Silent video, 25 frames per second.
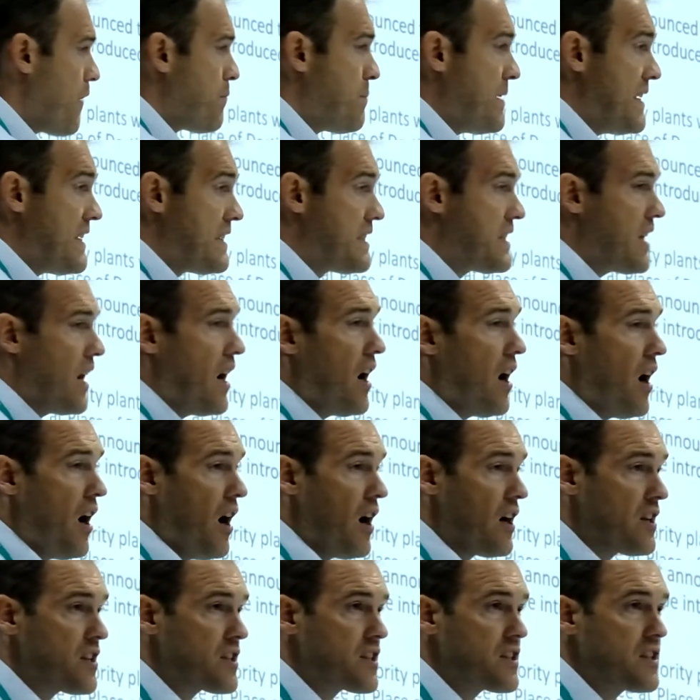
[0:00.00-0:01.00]
been
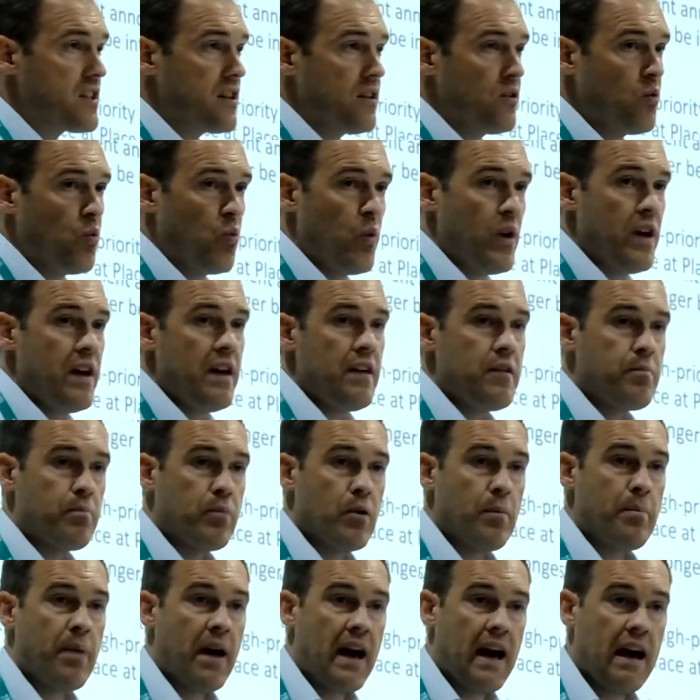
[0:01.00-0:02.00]
tasked with
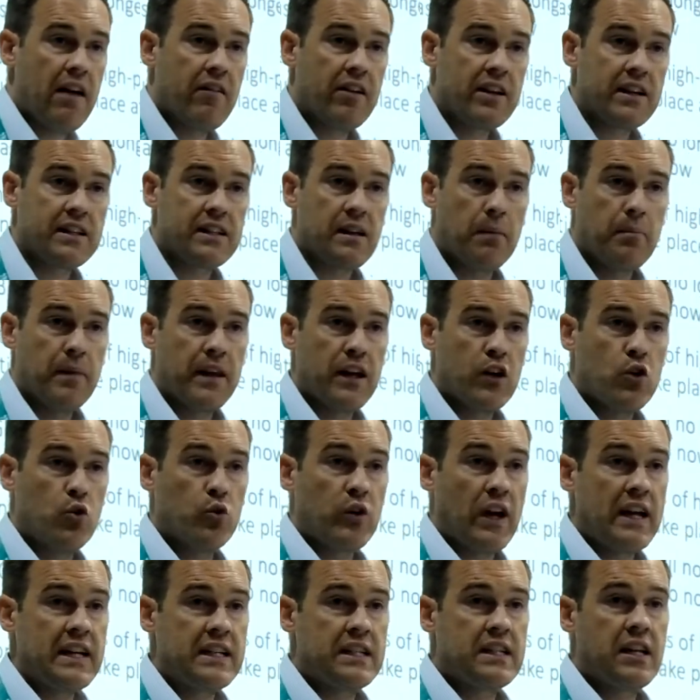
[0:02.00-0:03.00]
preparing something called
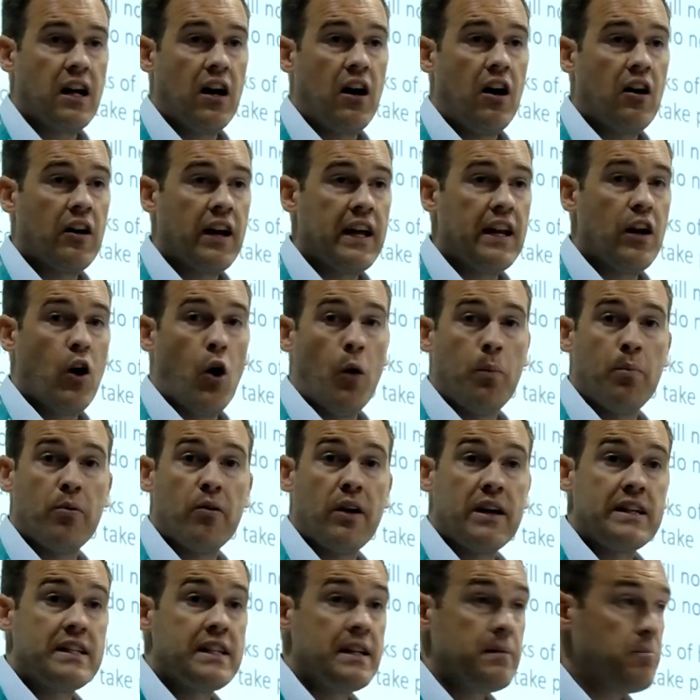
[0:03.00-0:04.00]
a target
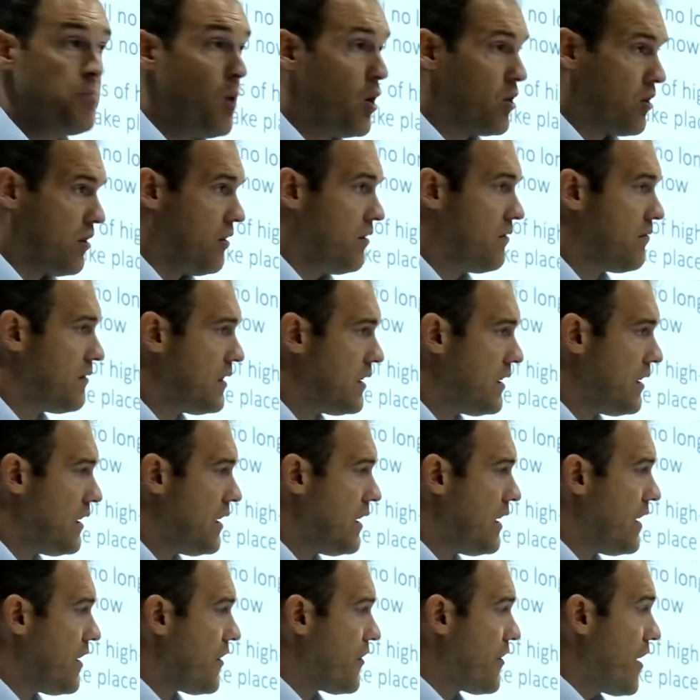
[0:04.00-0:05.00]
operating model.
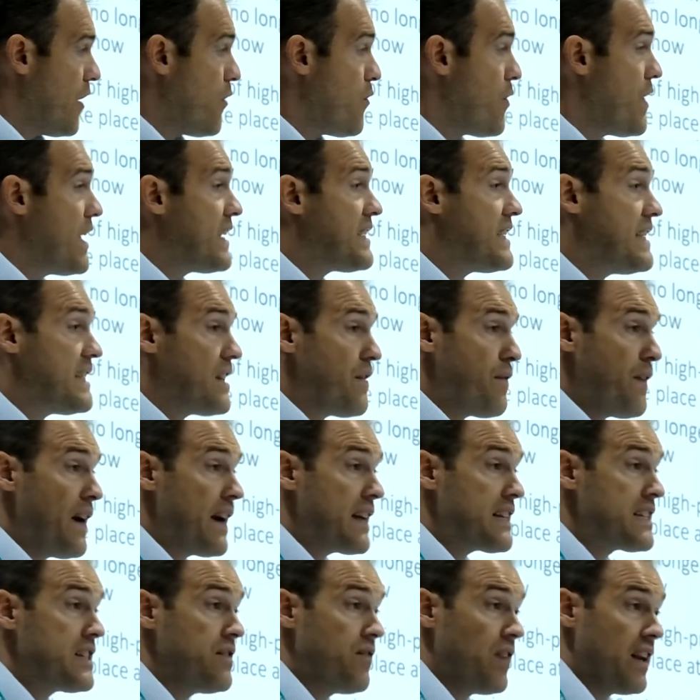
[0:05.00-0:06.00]
So this is
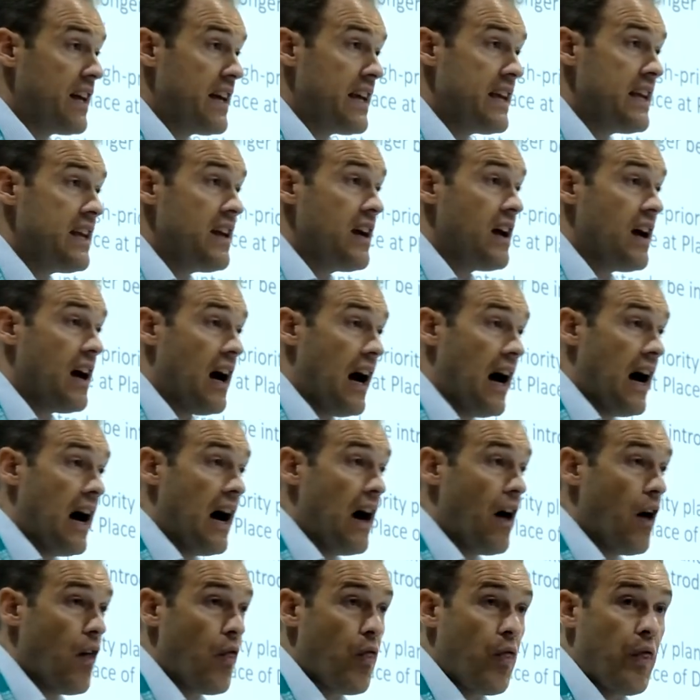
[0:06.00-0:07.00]
effectively
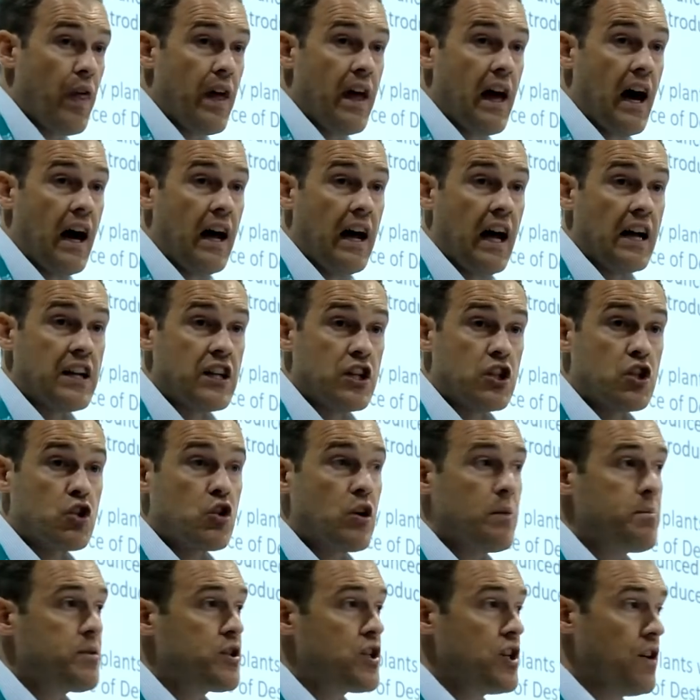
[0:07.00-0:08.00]
a
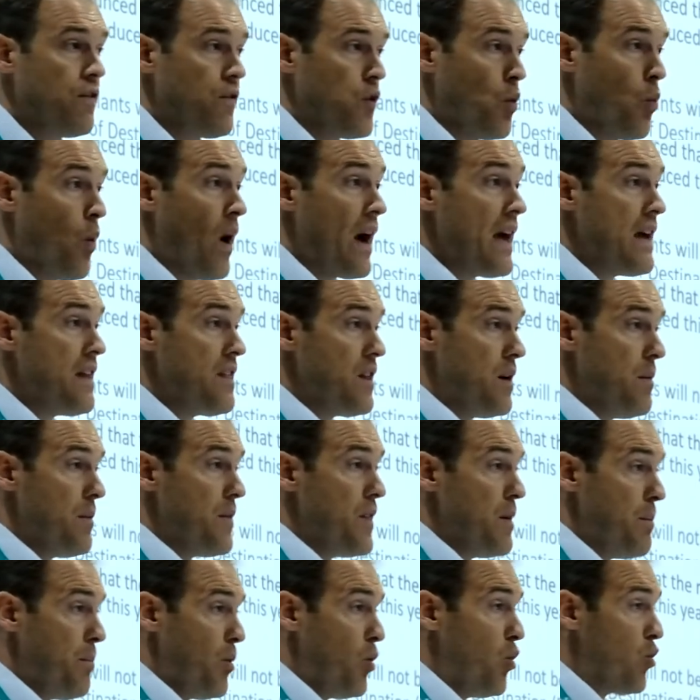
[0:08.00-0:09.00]
description of the way that the
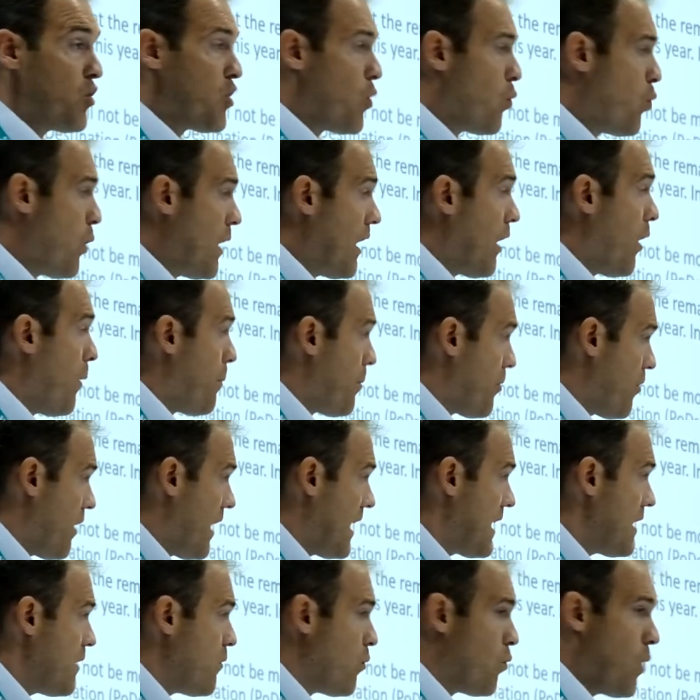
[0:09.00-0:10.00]
border will
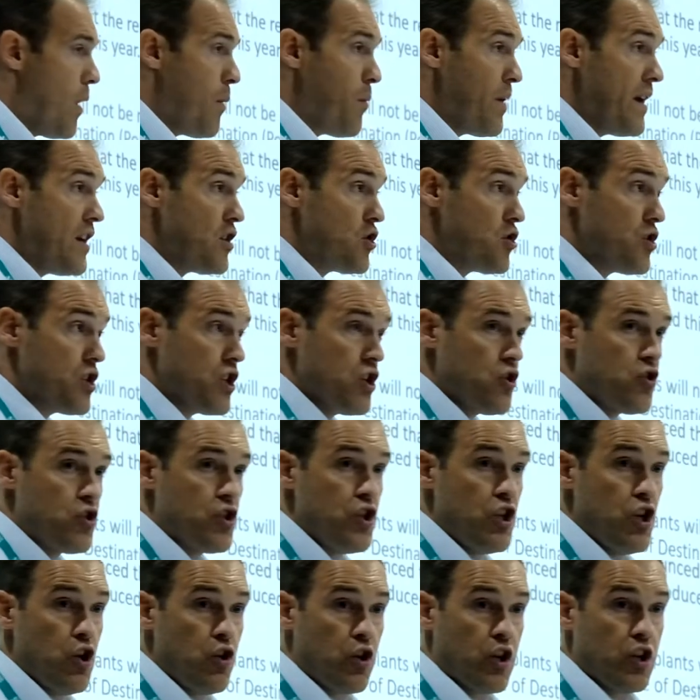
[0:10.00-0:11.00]
operate when we introduce
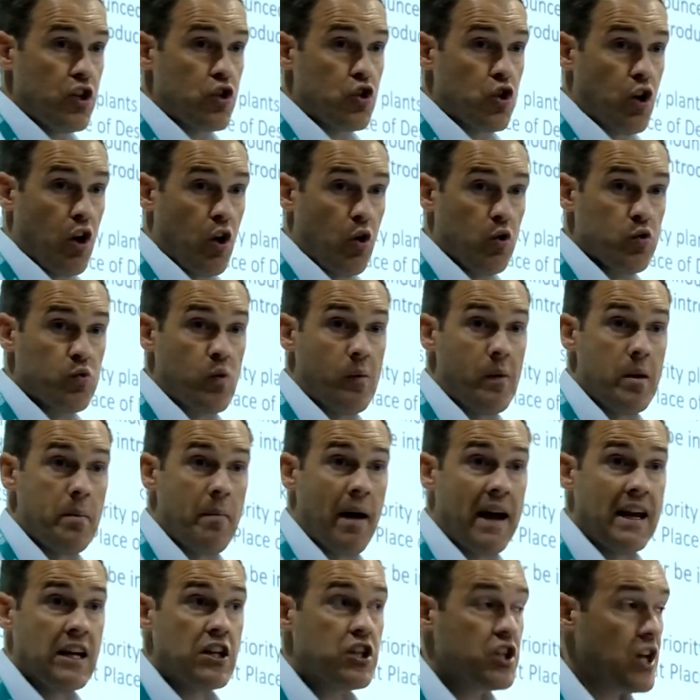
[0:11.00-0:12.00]
new controls, when we
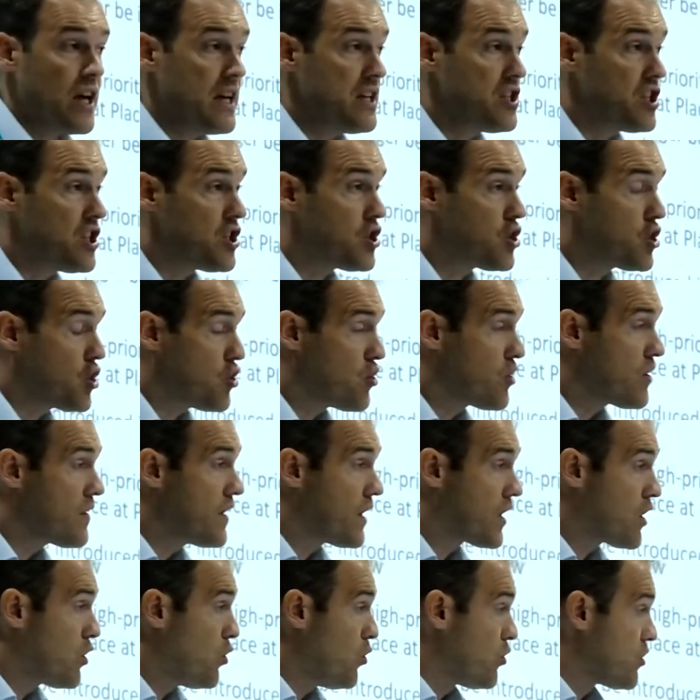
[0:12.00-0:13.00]
make changes during the
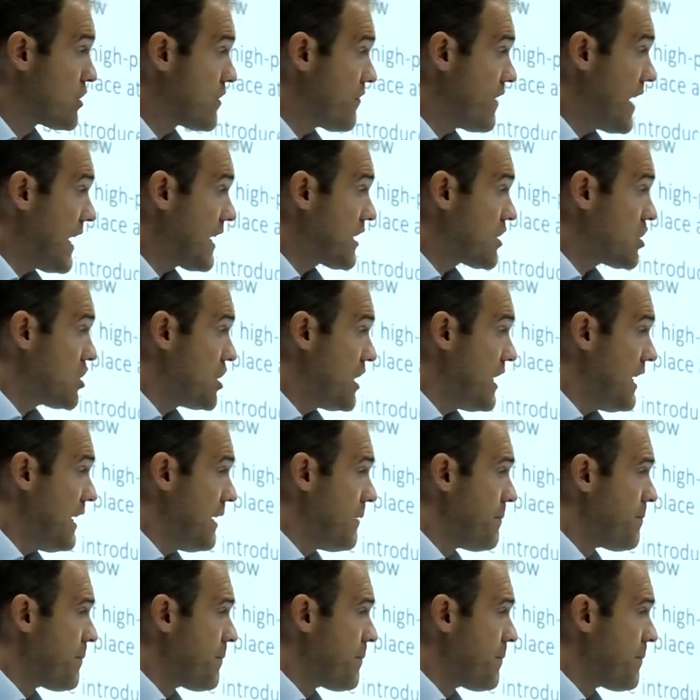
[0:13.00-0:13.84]
course of next year.